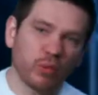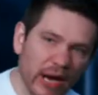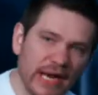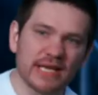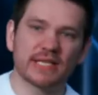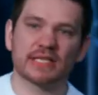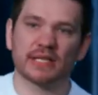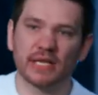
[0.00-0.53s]

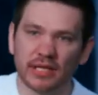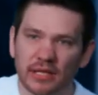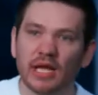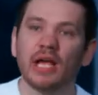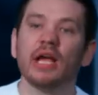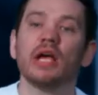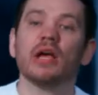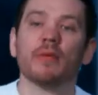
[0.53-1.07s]
wasted
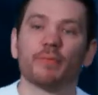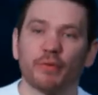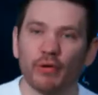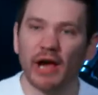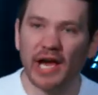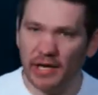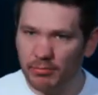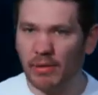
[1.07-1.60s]

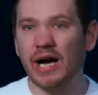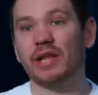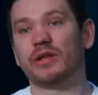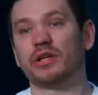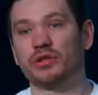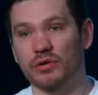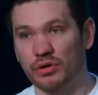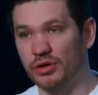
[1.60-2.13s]
praying
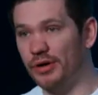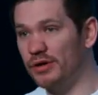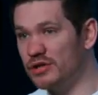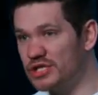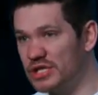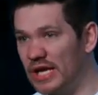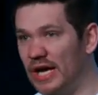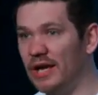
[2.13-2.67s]
Monday through
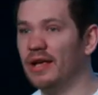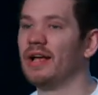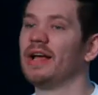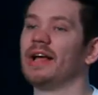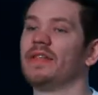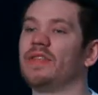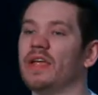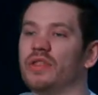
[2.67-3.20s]
Thursday,
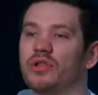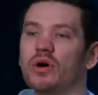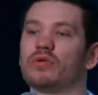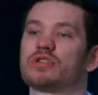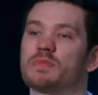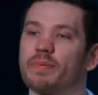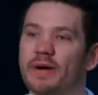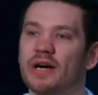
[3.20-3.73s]
then
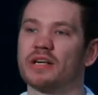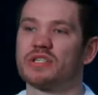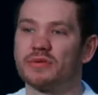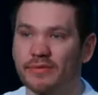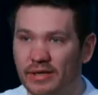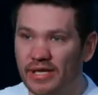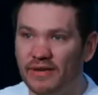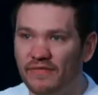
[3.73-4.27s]
those
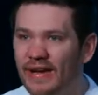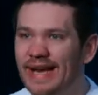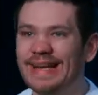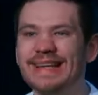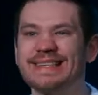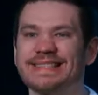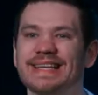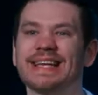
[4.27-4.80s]
prayers were in
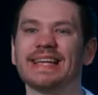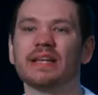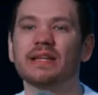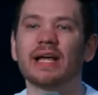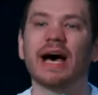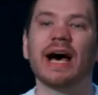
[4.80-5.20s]
vain. Listen,